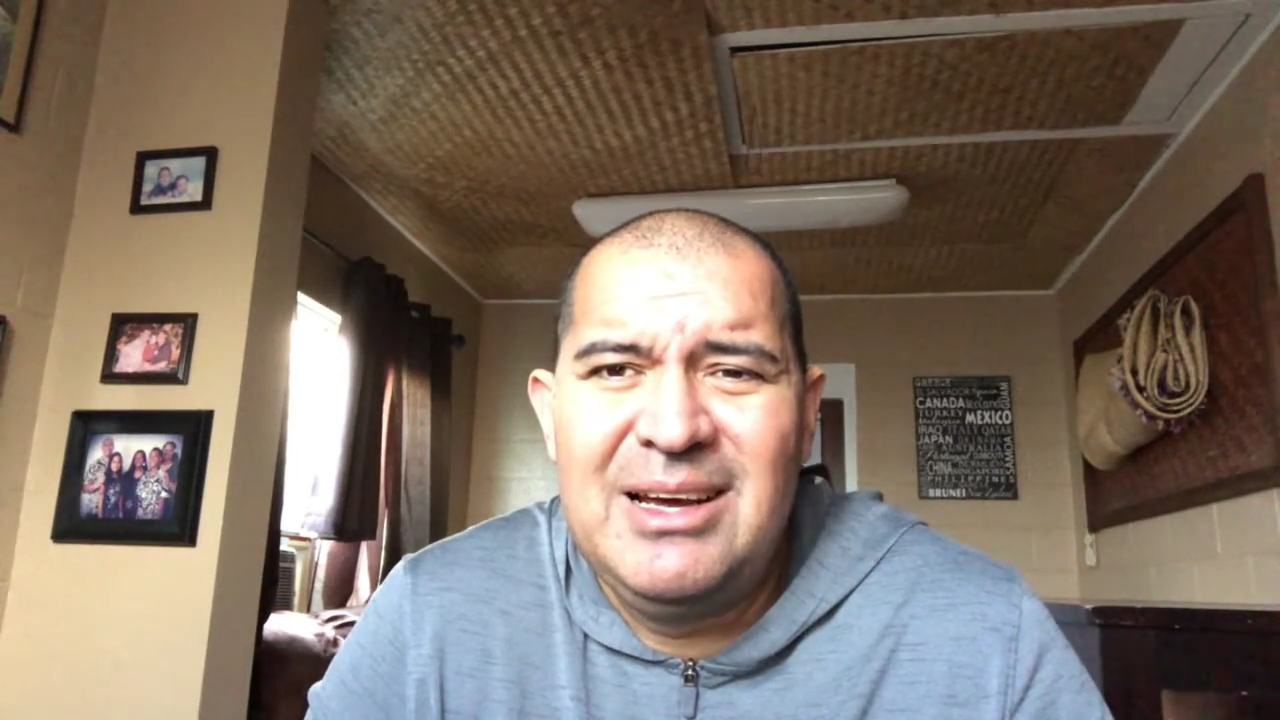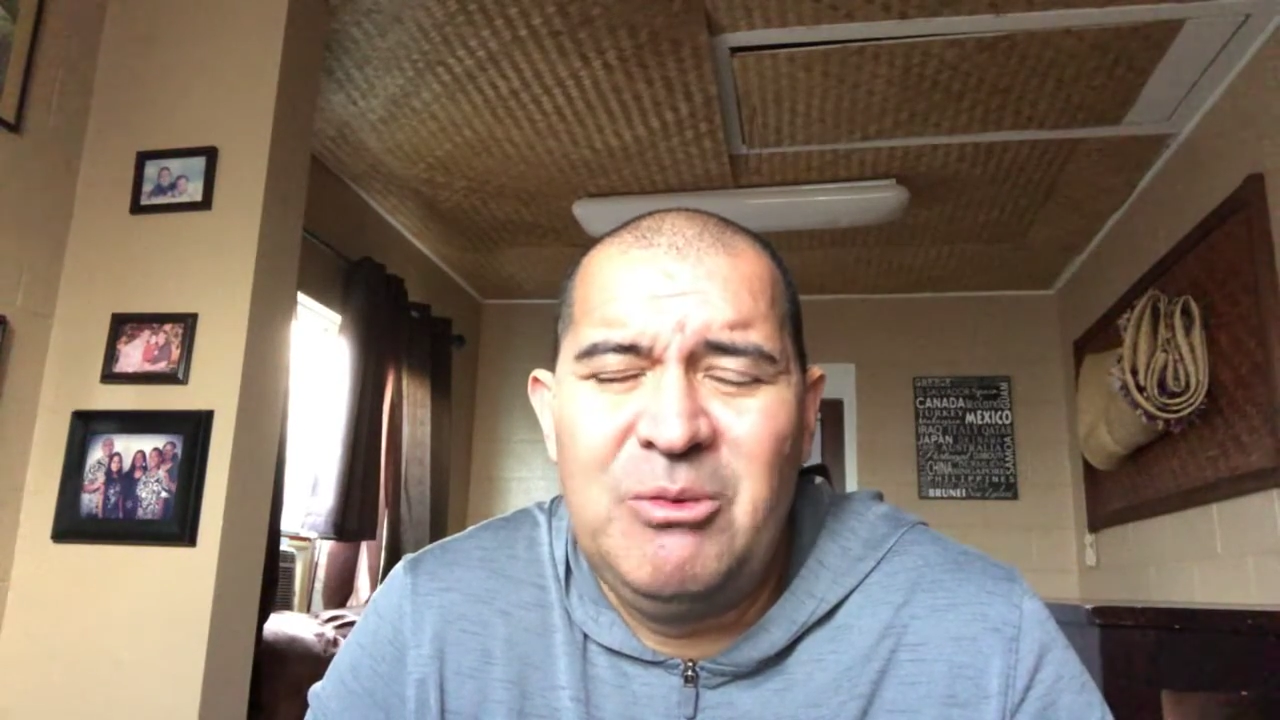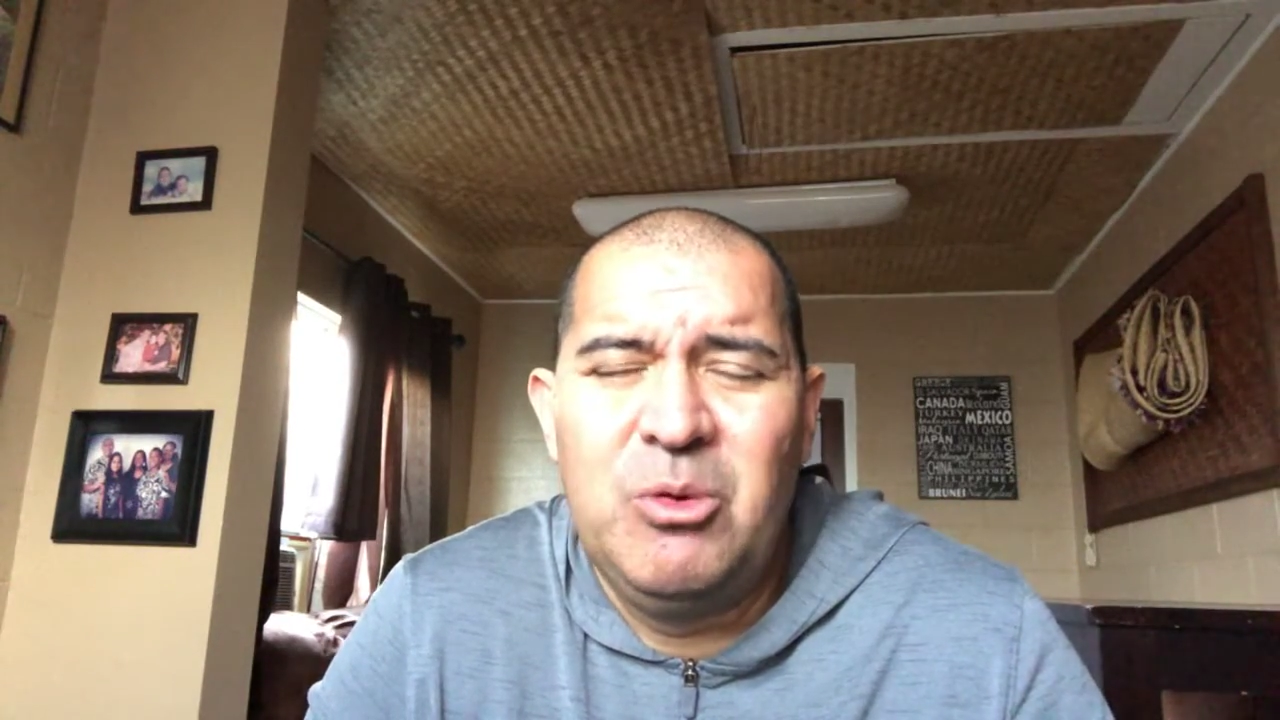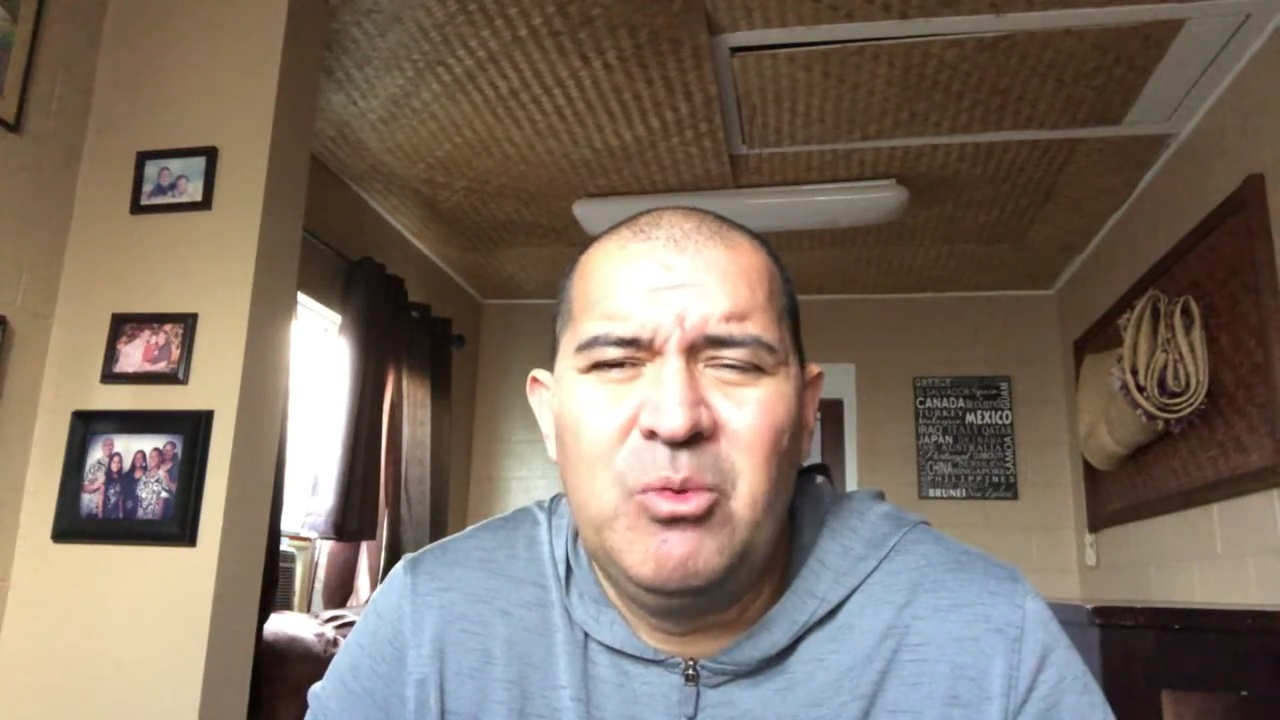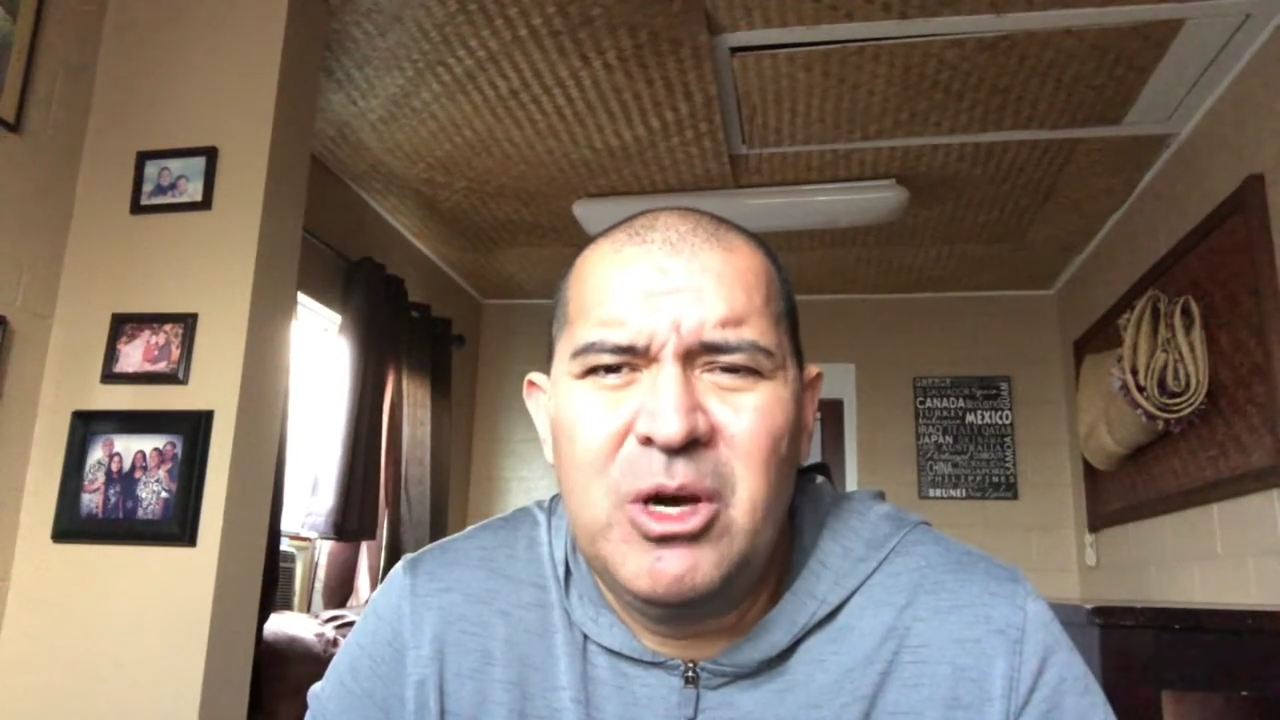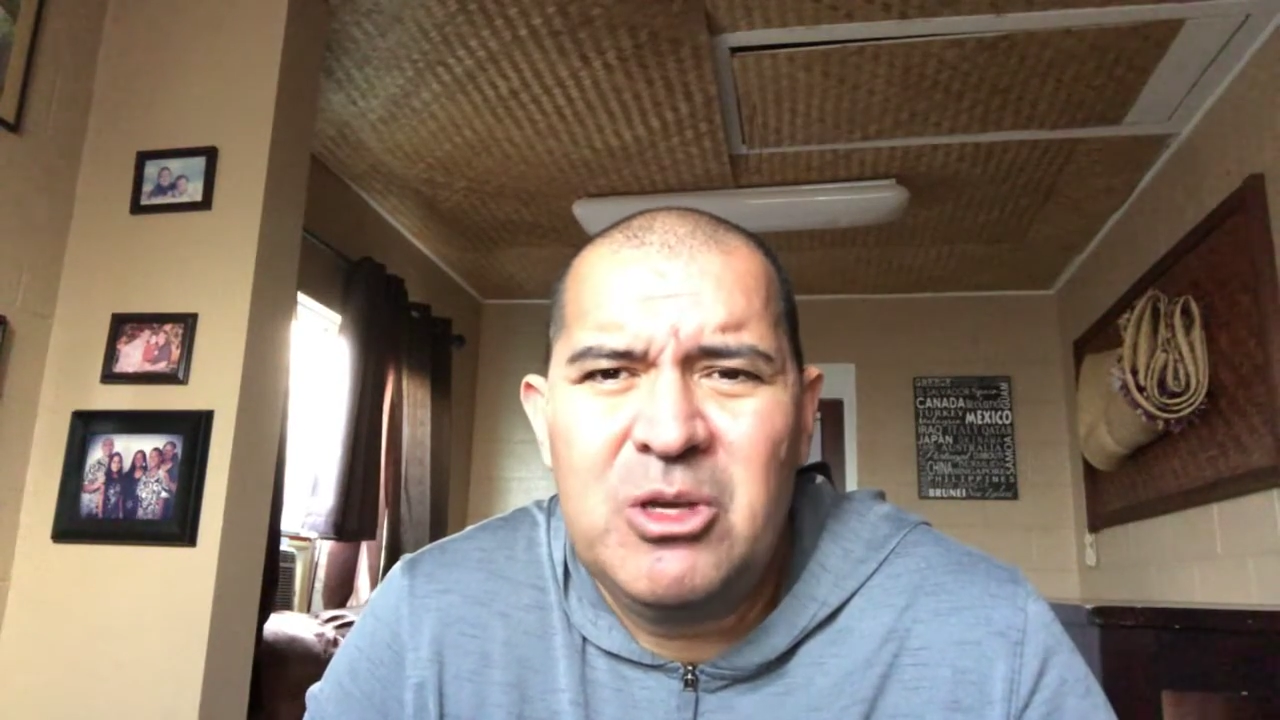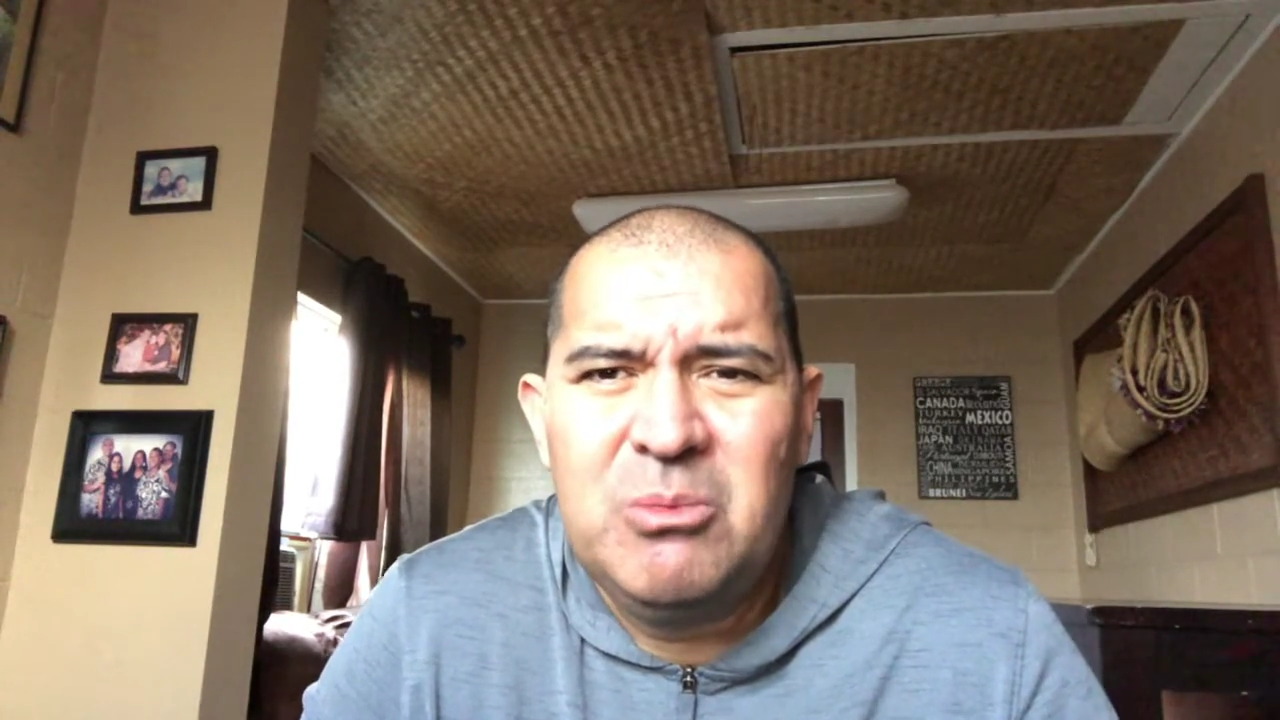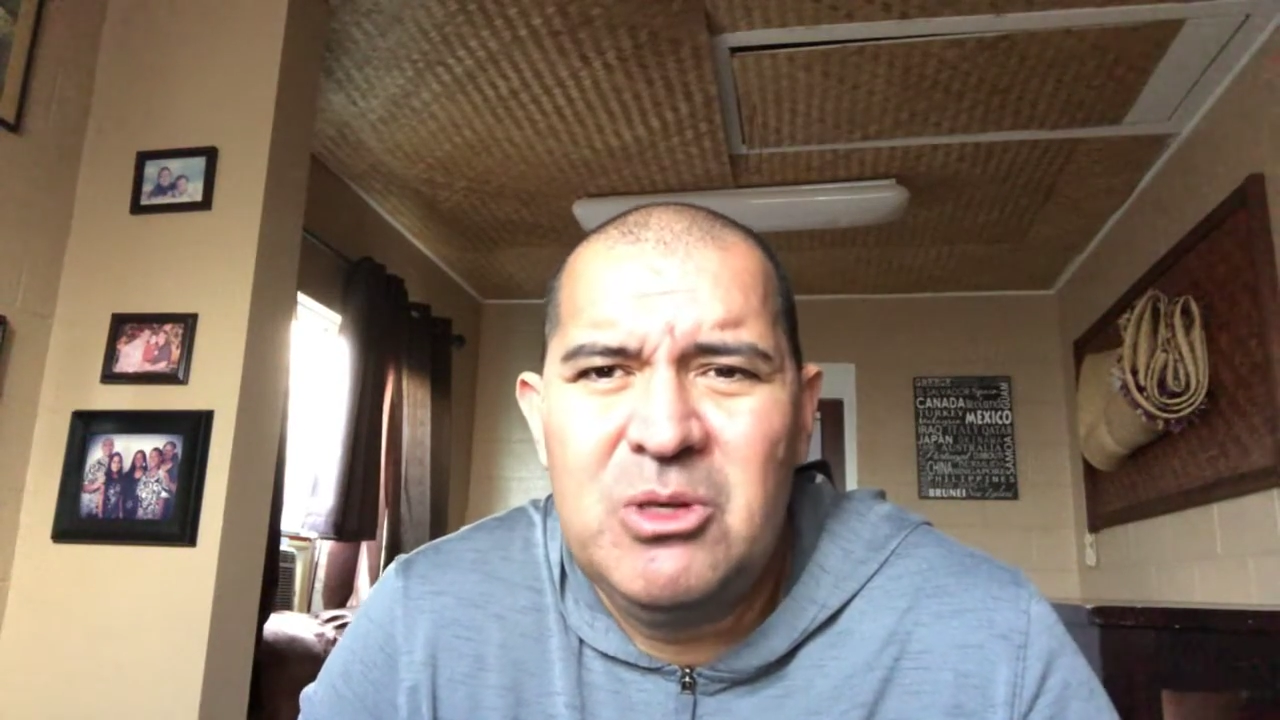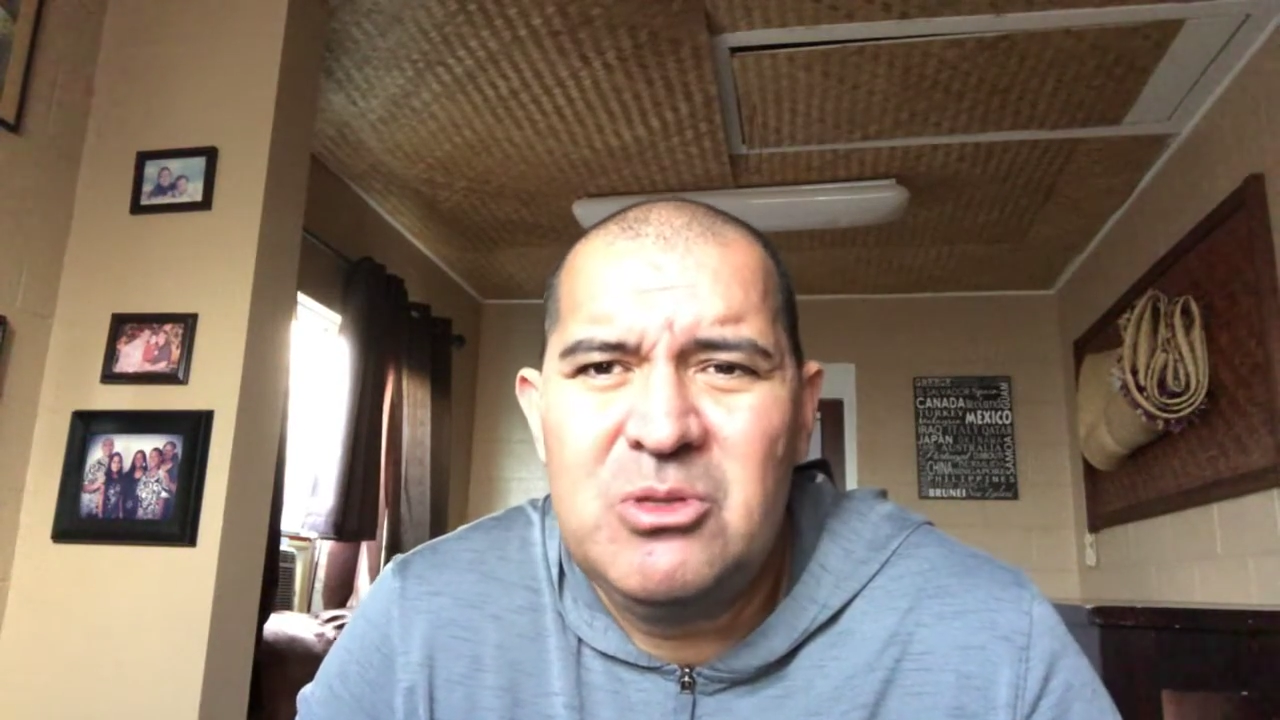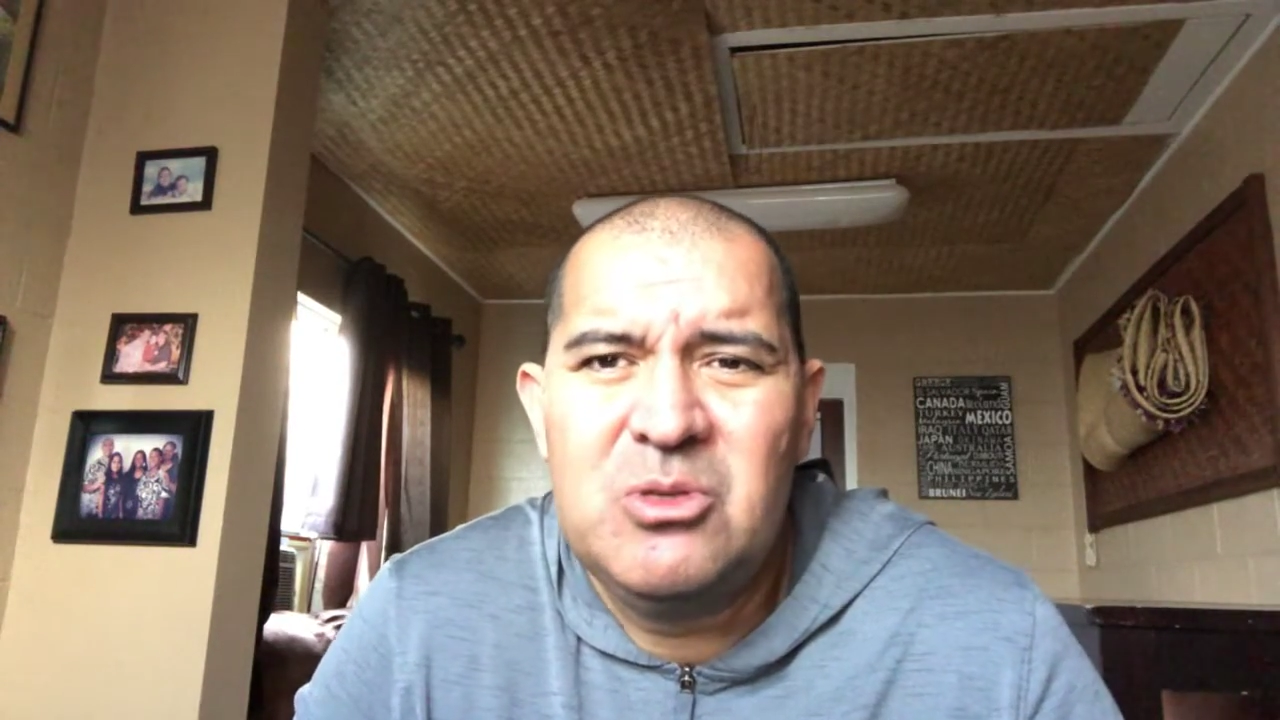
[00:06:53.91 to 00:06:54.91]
we welcome you